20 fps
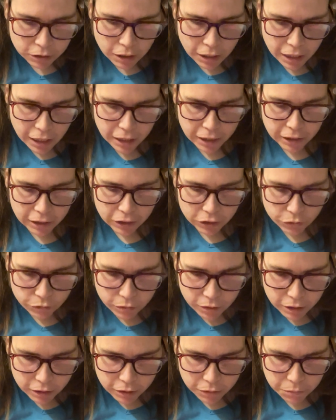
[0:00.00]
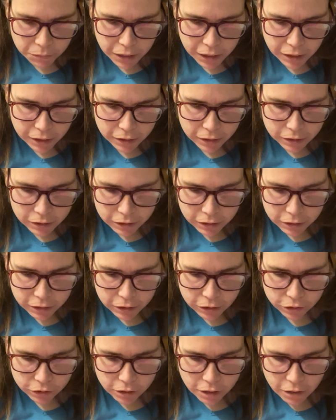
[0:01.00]
And you want to make sure
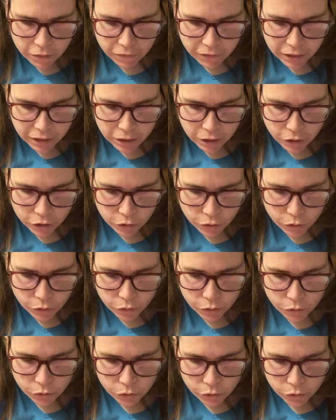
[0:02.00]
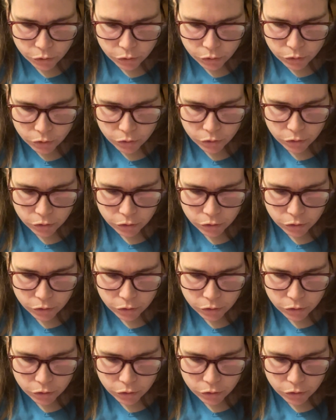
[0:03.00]
you cover the whole